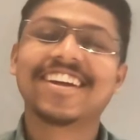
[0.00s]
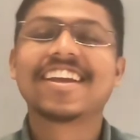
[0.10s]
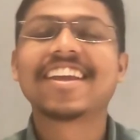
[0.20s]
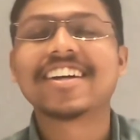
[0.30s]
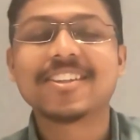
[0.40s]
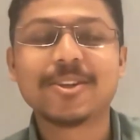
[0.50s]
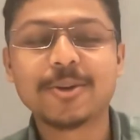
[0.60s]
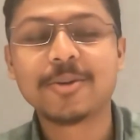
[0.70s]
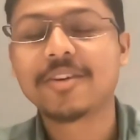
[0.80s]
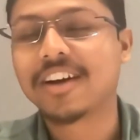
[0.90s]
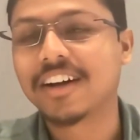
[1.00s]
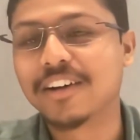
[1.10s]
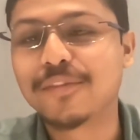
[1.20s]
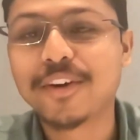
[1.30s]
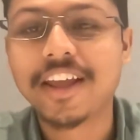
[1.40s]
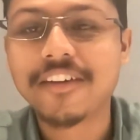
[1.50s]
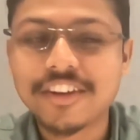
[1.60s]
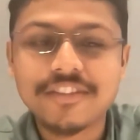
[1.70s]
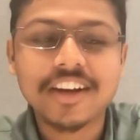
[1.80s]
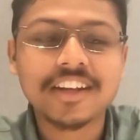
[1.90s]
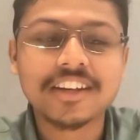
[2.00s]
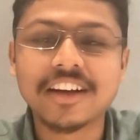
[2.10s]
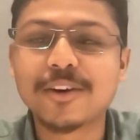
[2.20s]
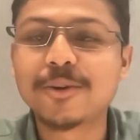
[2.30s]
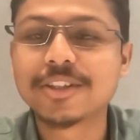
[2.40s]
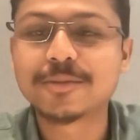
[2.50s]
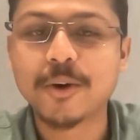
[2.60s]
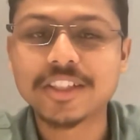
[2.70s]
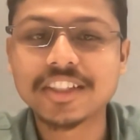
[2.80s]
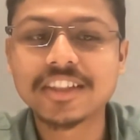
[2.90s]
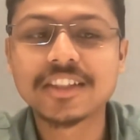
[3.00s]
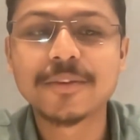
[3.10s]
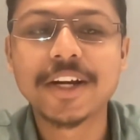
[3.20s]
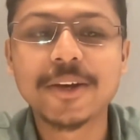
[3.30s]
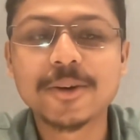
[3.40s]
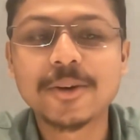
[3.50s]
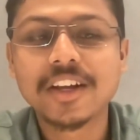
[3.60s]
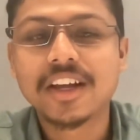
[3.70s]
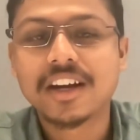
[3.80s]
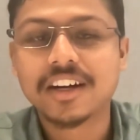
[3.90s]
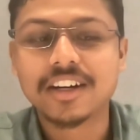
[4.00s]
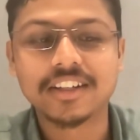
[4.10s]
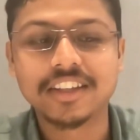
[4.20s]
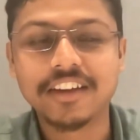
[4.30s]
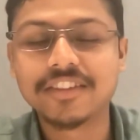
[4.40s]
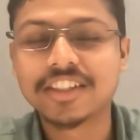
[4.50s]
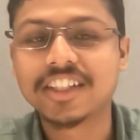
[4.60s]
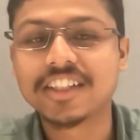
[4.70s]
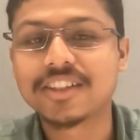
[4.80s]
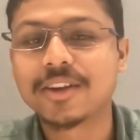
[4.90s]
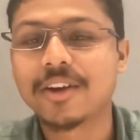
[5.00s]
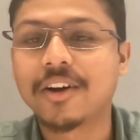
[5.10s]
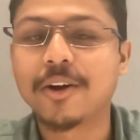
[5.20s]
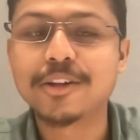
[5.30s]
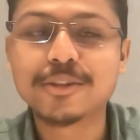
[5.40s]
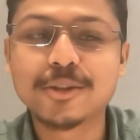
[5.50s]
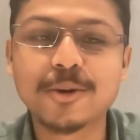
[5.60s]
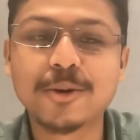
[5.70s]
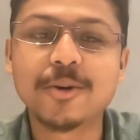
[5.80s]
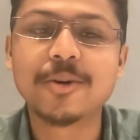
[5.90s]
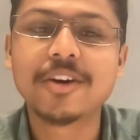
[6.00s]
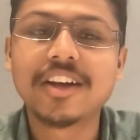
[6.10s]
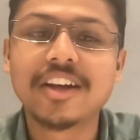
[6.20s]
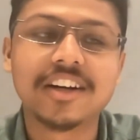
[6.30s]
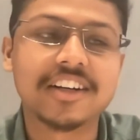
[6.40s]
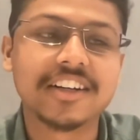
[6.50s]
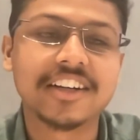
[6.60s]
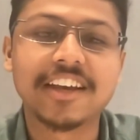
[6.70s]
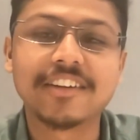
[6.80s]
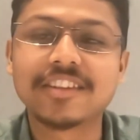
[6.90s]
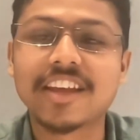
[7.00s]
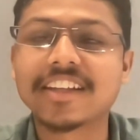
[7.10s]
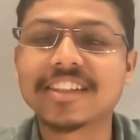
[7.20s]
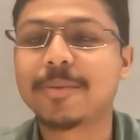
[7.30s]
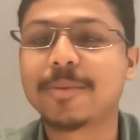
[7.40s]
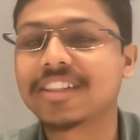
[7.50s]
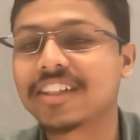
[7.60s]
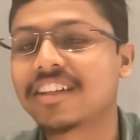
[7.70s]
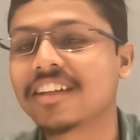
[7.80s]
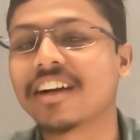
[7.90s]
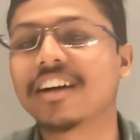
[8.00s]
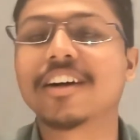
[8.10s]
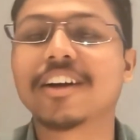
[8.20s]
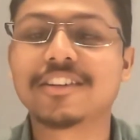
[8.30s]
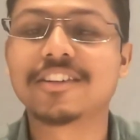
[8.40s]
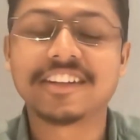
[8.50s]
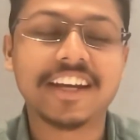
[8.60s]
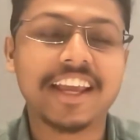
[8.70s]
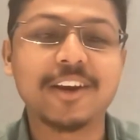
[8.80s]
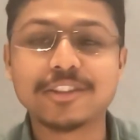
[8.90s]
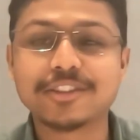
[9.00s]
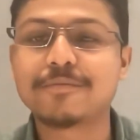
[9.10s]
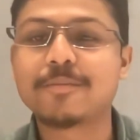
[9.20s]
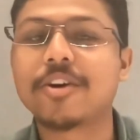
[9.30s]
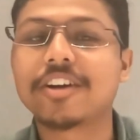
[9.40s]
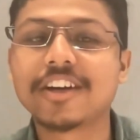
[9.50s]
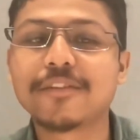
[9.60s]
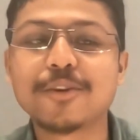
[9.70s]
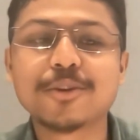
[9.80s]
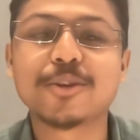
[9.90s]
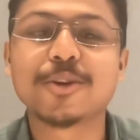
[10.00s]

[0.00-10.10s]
Yeah, so for everyone who is watching this video, Devashish also gives, as he mentioned, take lots of mock interviews.